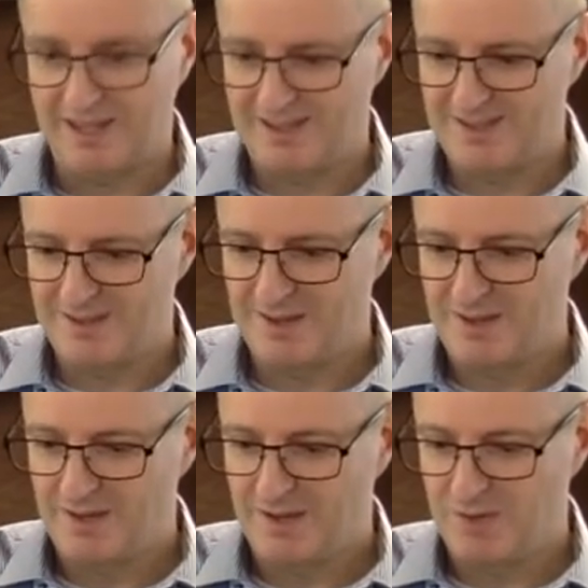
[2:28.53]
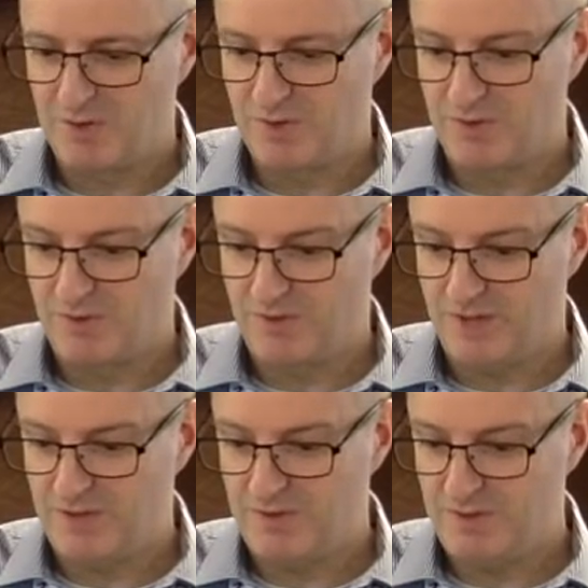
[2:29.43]
So I'm recording
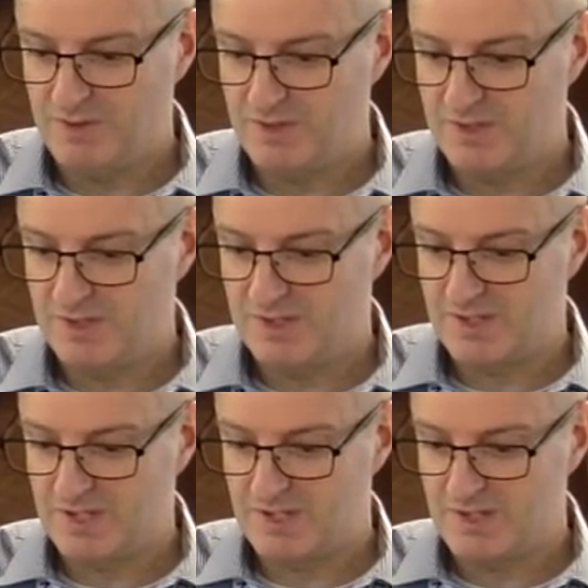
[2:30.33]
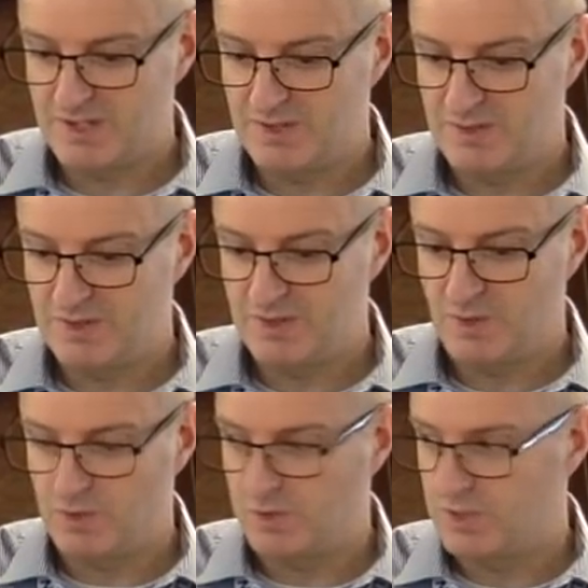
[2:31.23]
5 newtons, 6 newtons,
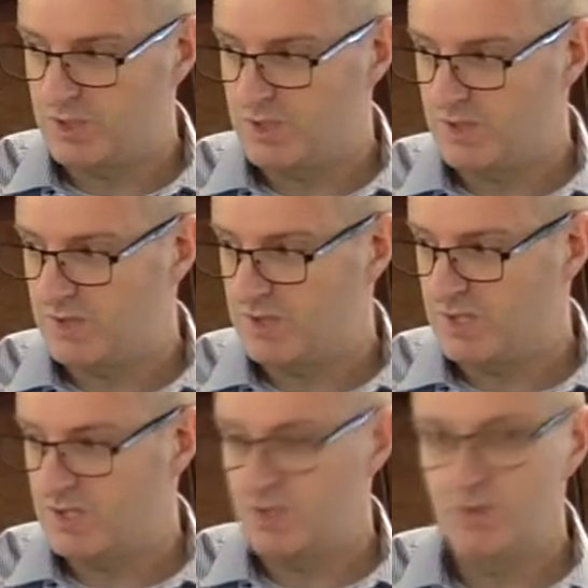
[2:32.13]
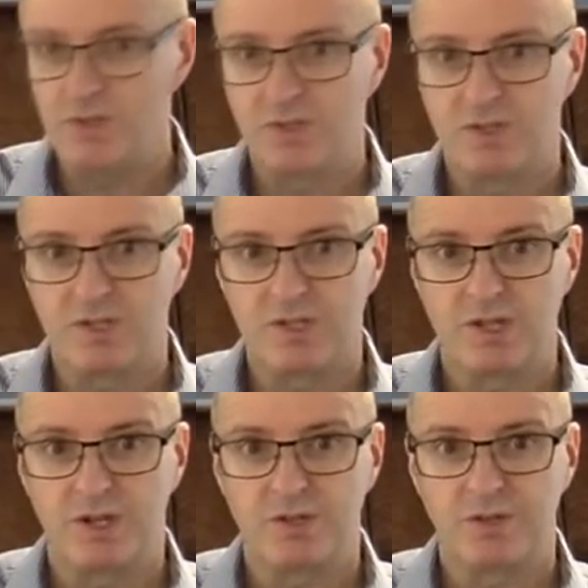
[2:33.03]
just over 6 newtons, and it
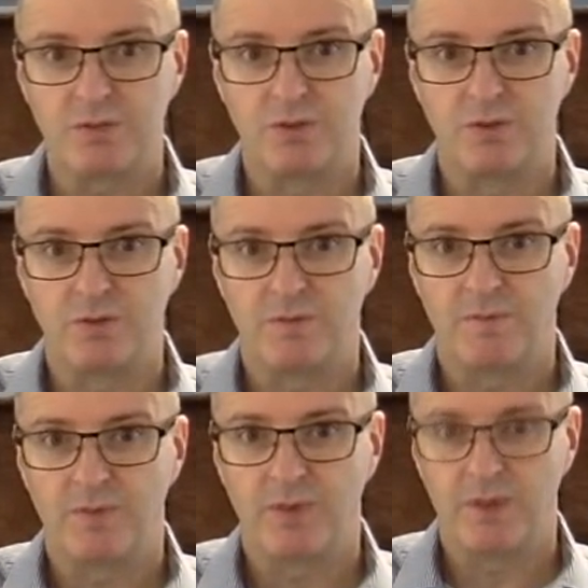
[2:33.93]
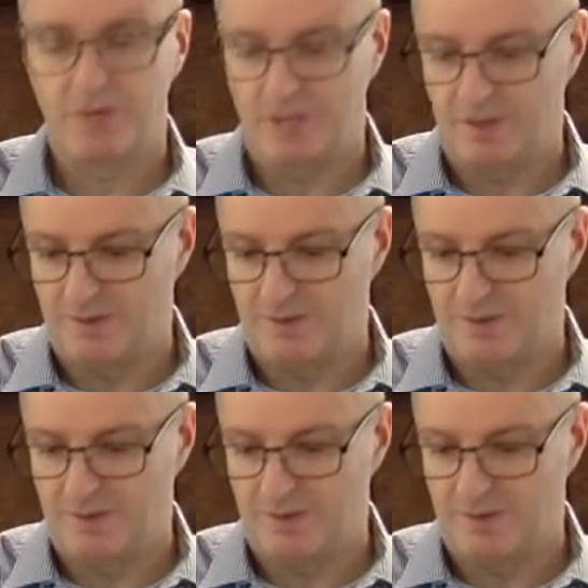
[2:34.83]
starts to move. There we go.